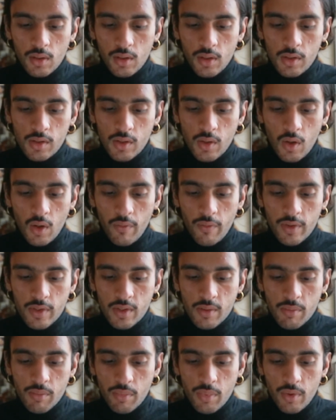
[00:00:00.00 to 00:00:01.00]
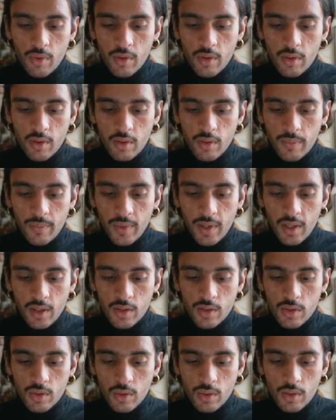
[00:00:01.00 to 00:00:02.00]
It's always important to make
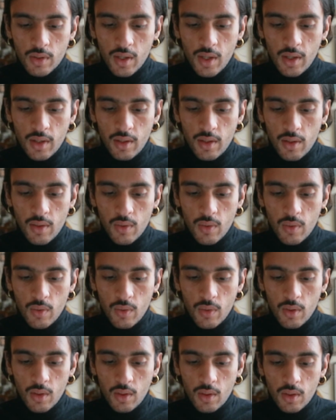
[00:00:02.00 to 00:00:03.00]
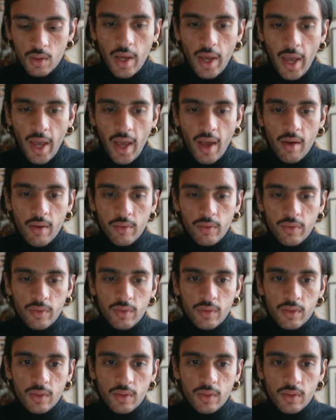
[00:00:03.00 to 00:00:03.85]
sure that you have